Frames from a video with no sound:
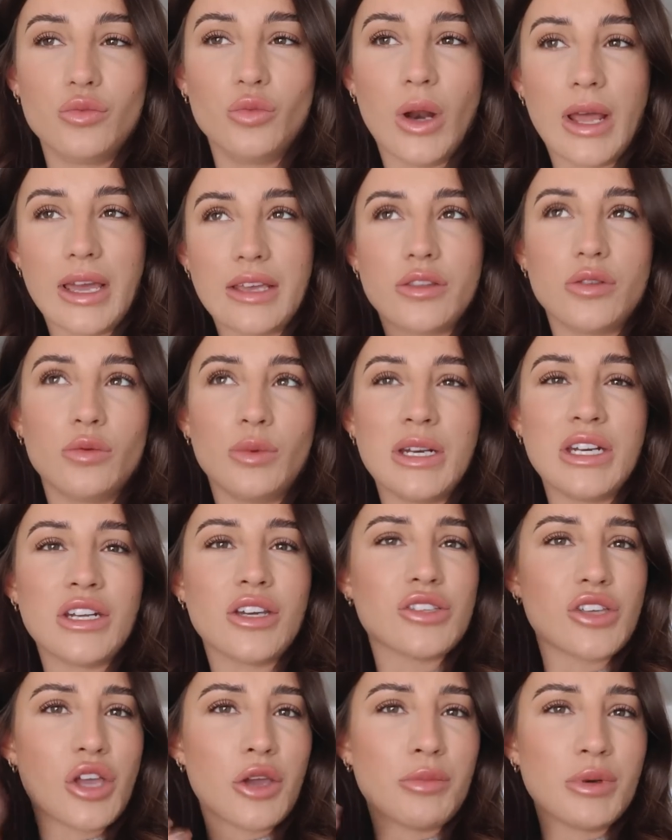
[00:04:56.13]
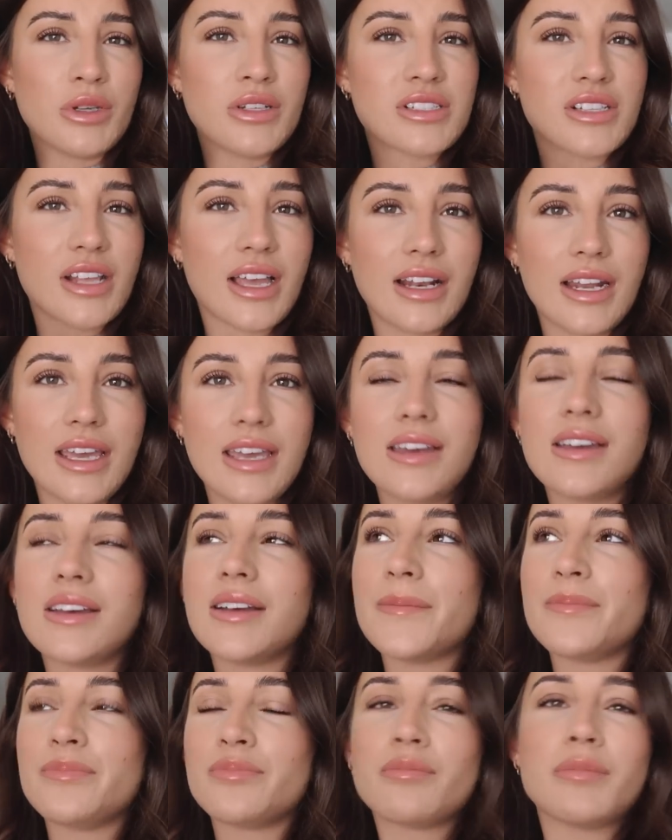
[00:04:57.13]
like the windows open slightly
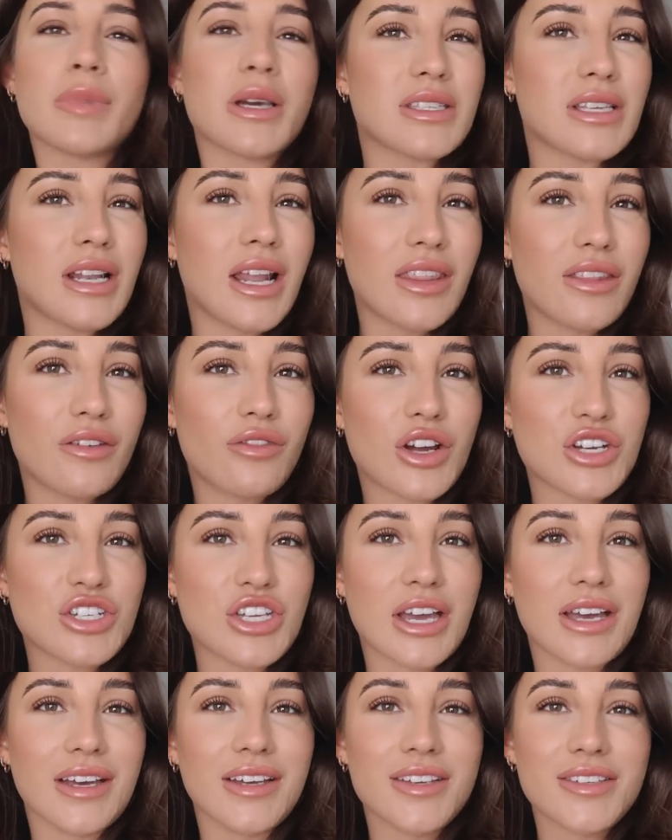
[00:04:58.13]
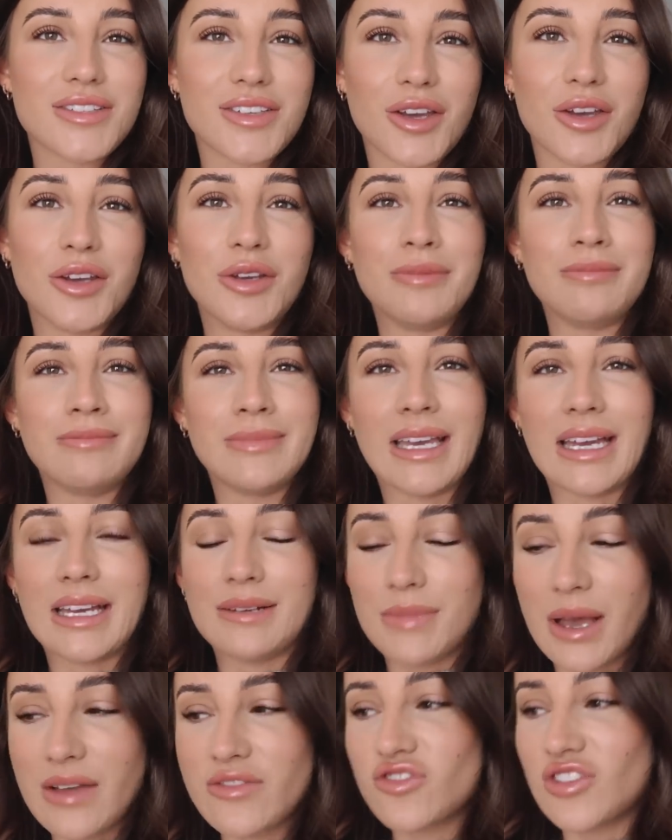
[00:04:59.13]
because I like the fresh air so yeah
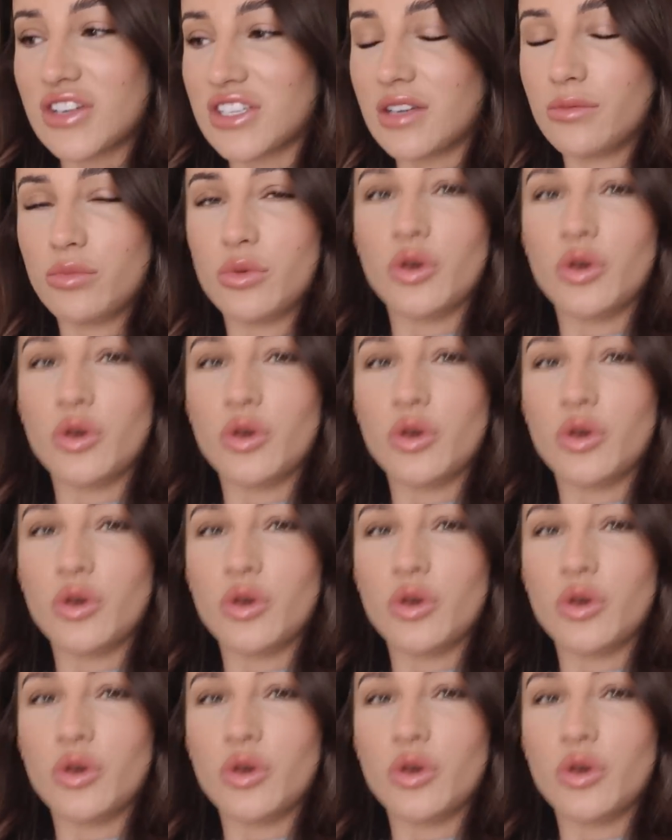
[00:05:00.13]
have to dress up